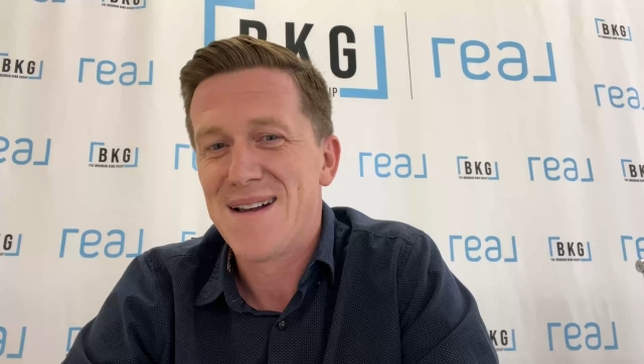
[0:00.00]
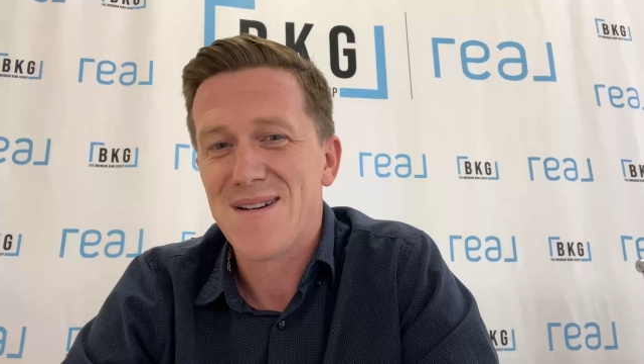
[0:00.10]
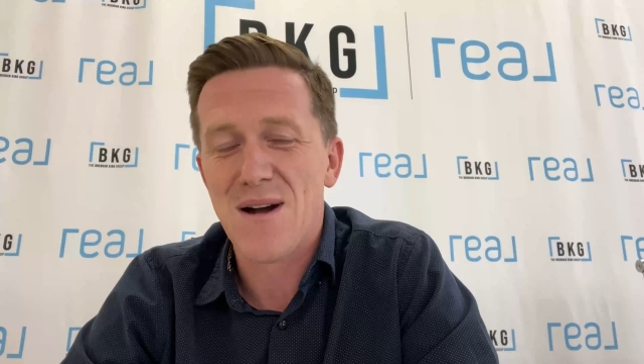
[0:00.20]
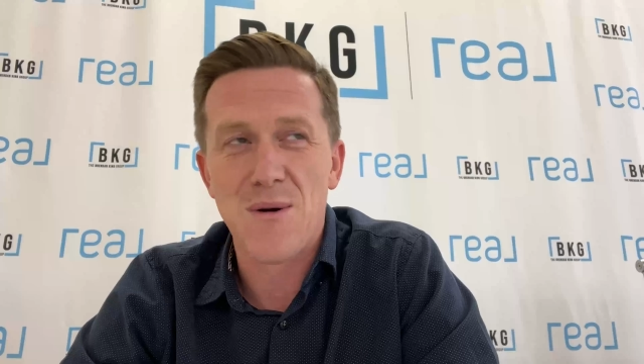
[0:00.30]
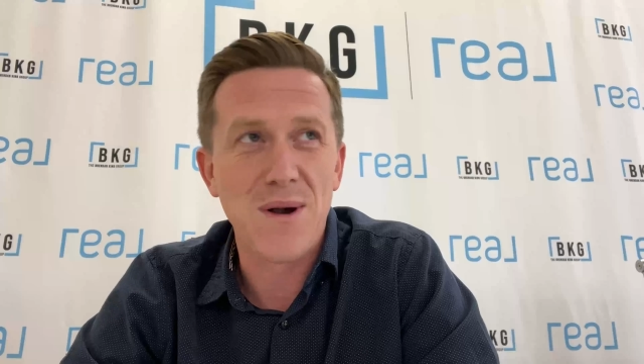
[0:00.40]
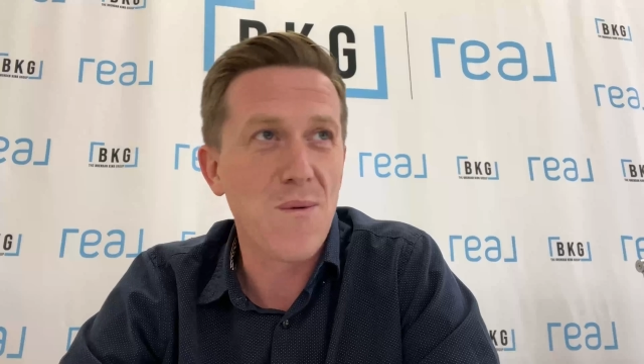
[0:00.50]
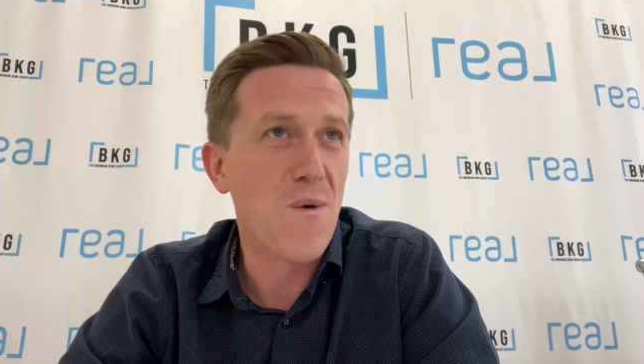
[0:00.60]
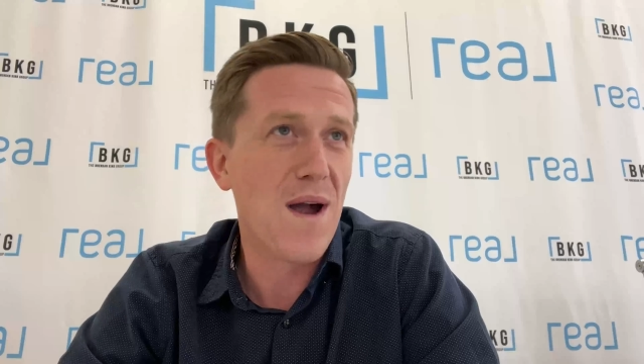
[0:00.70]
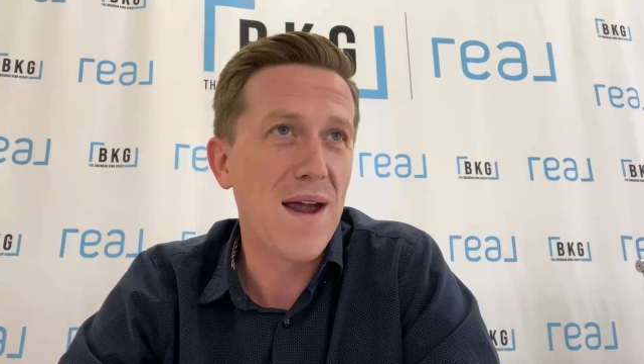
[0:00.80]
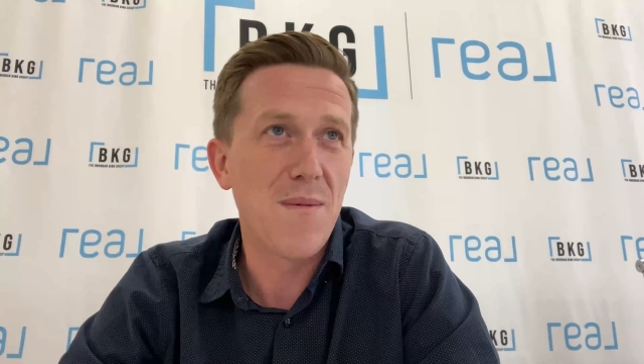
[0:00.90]
going
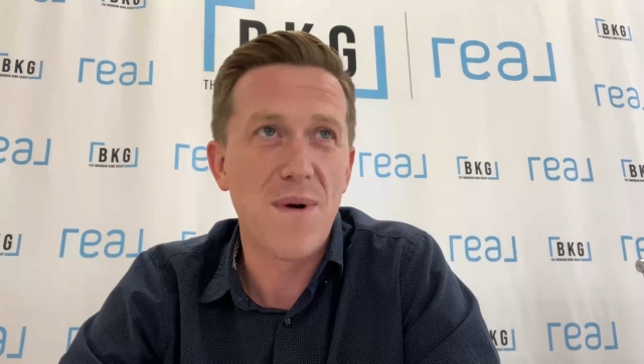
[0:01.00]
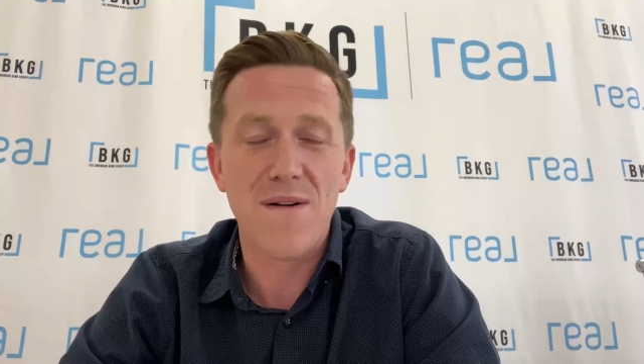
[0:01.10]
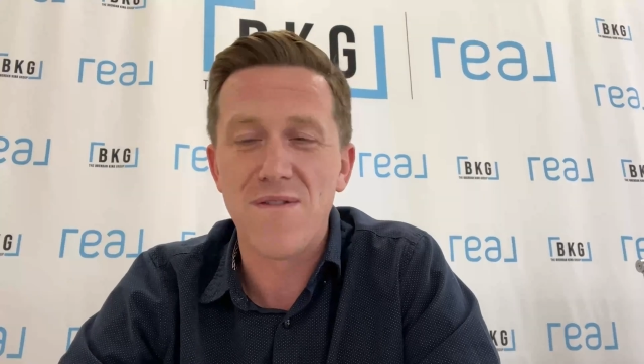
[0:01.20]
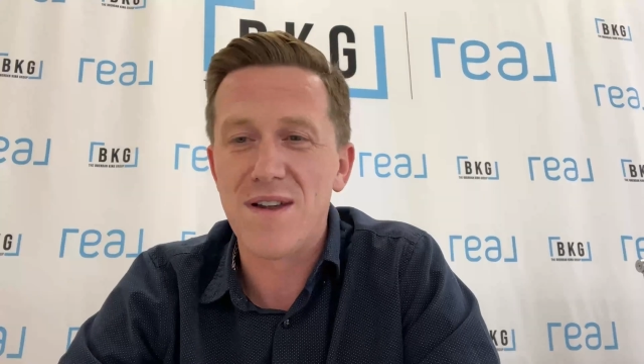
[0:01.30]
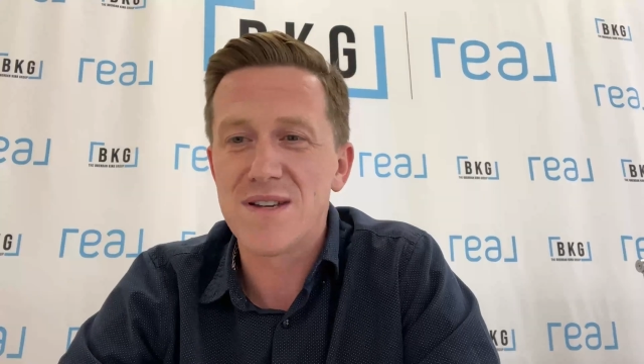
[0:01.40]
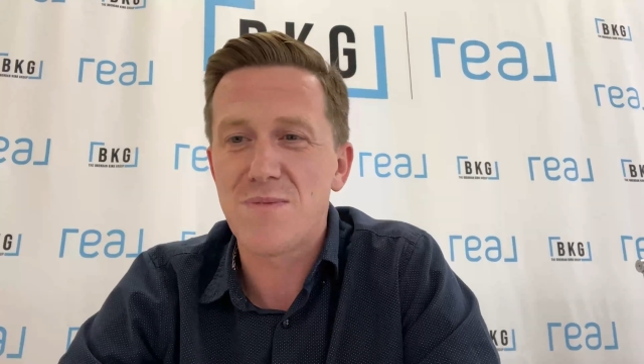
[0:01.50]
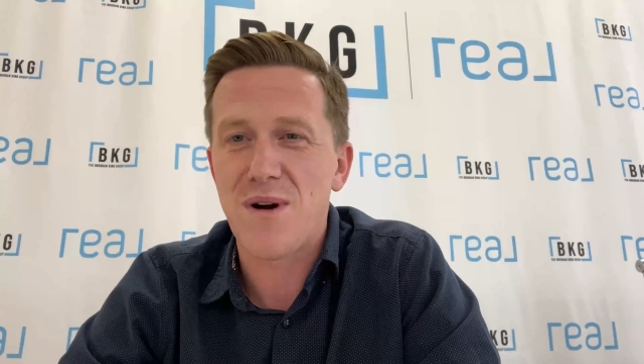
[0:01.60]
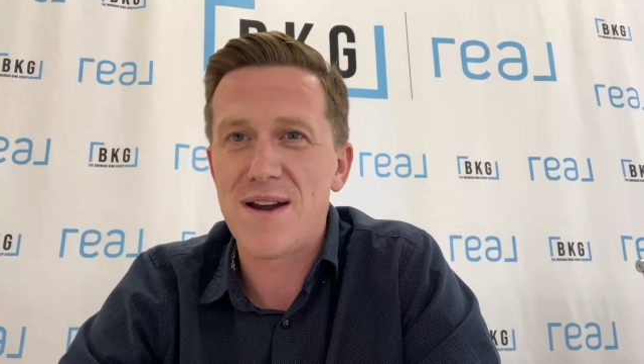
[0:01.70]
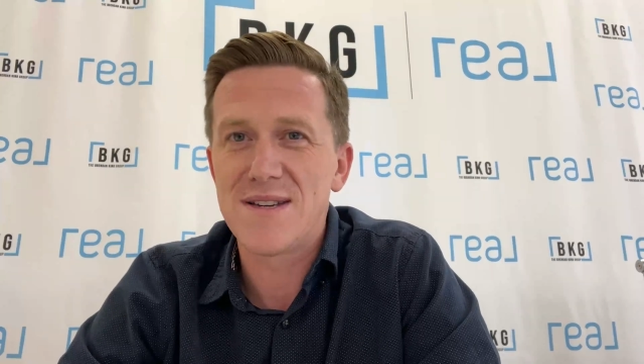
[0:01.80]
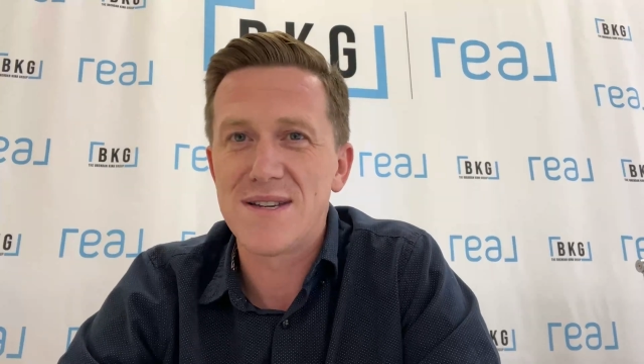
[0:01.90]
way above list
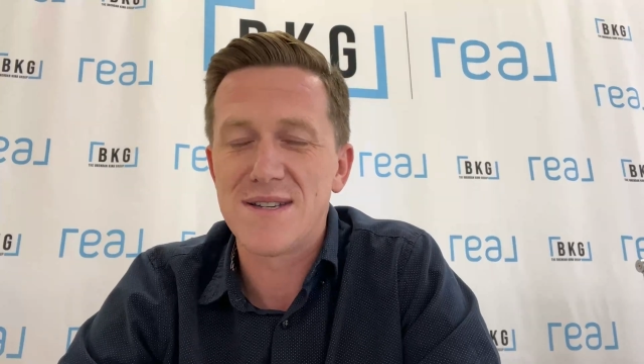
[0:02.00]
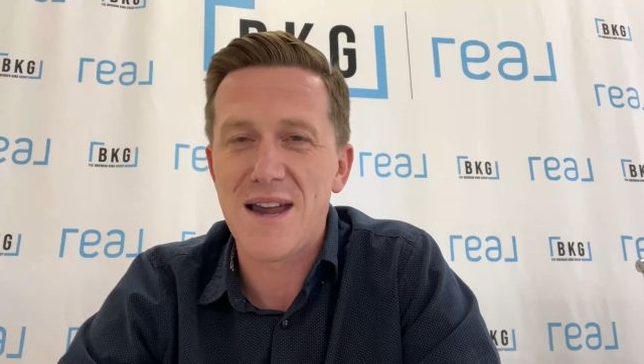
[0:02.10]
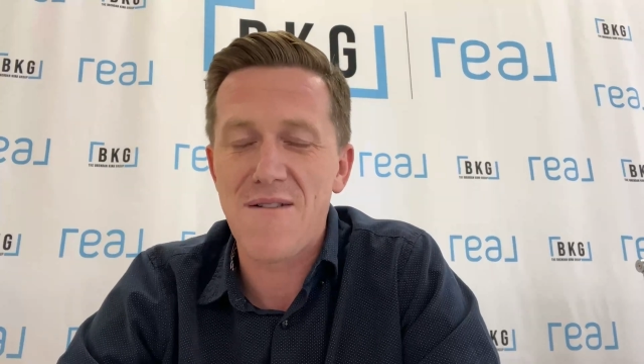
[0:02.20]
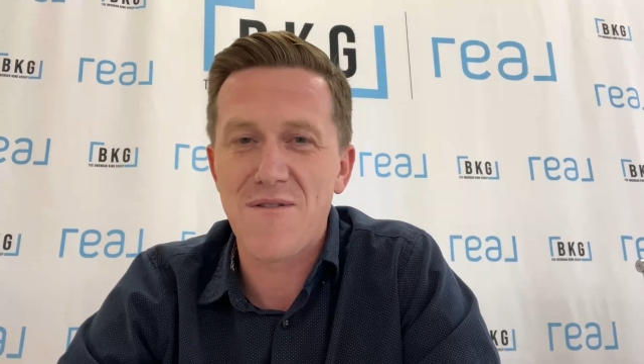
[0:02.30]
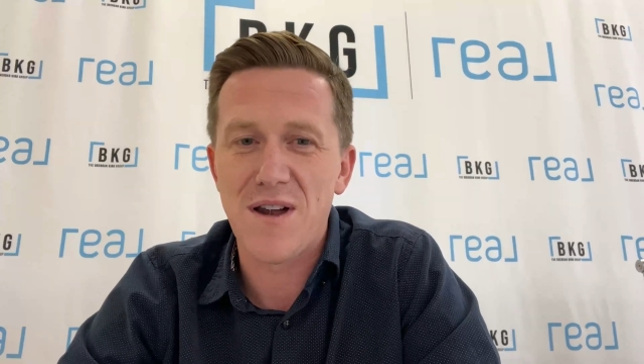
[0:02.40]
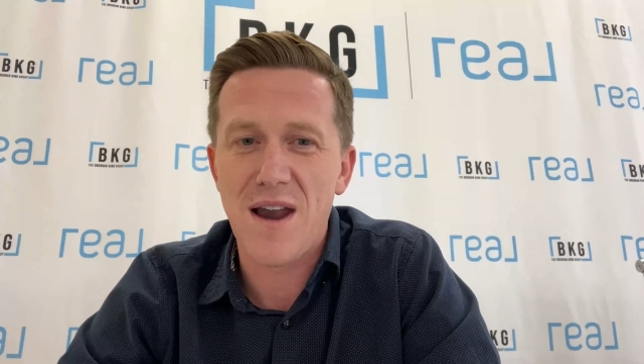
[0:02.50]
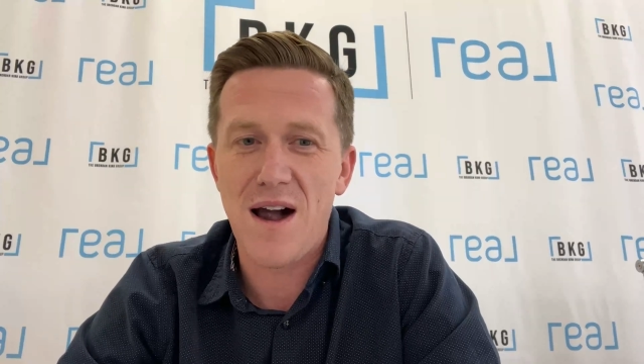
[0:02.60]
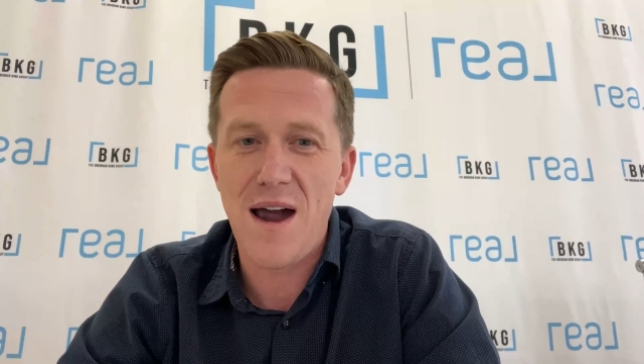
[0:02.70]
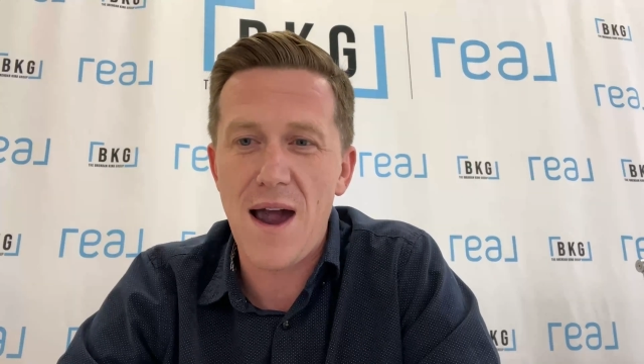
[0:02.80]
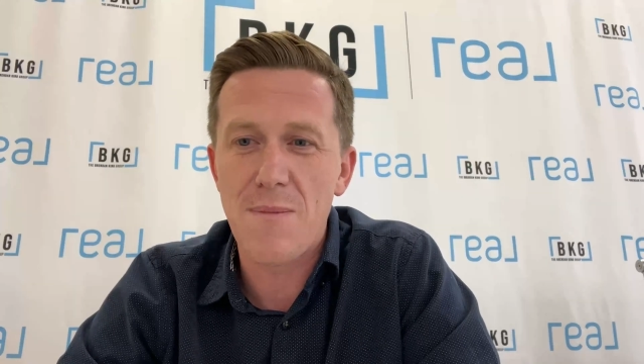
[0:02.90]
price is definitely
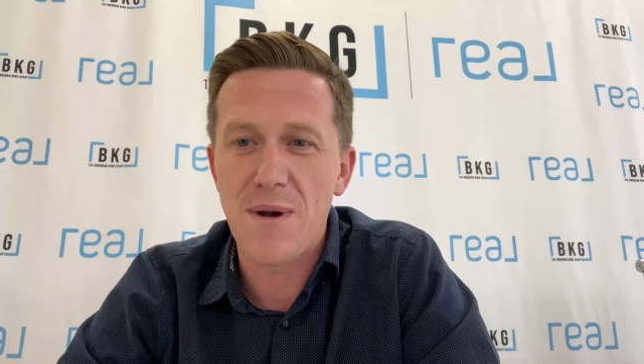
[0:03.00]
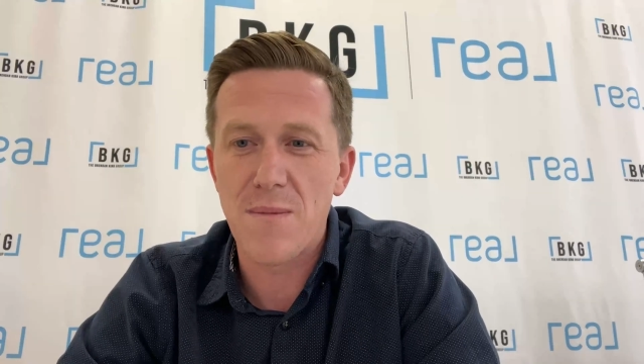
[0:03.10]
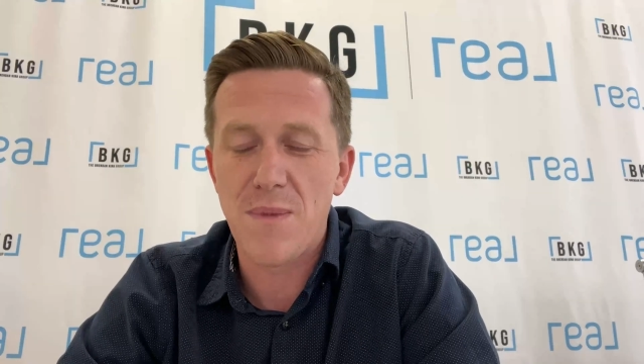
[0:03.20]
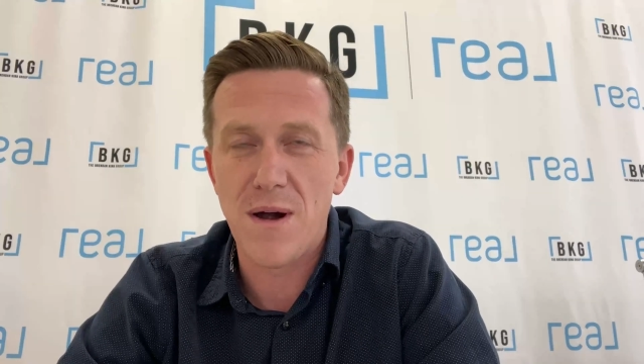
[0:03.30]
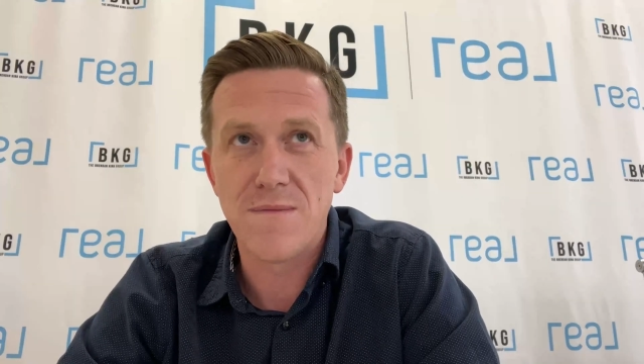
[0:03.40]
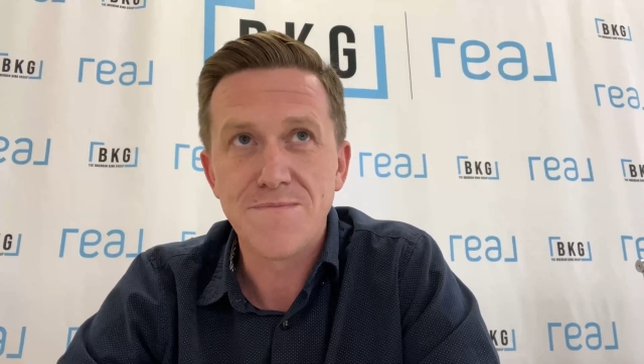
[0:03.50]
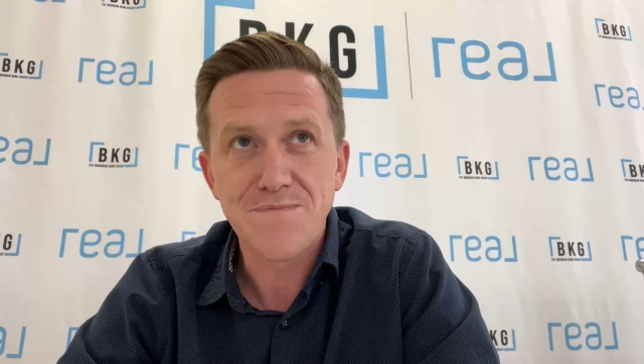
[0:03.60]
not happening. But